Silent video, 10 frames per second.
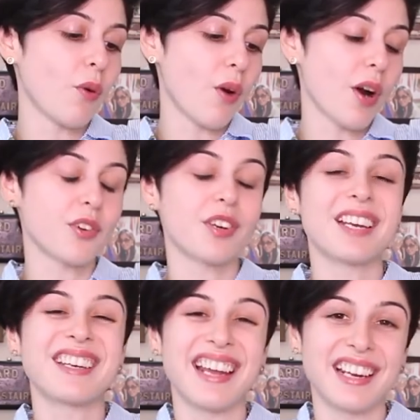four hundred
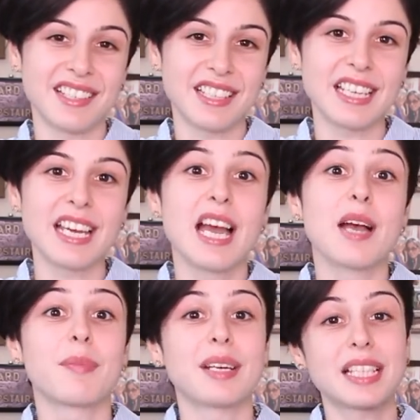ninety,
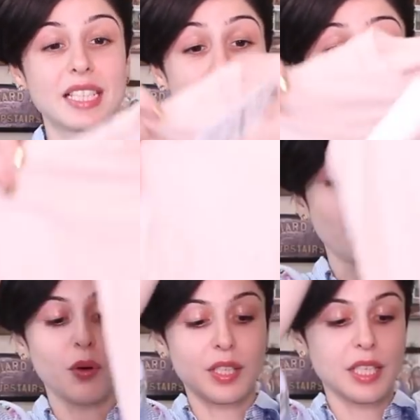but it's down to
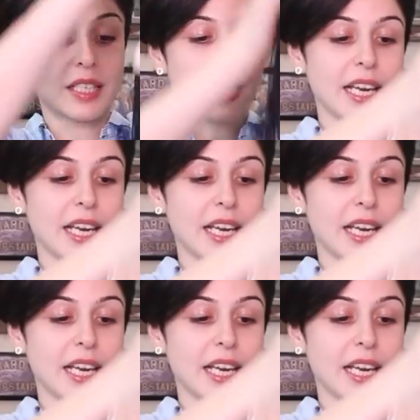fourteen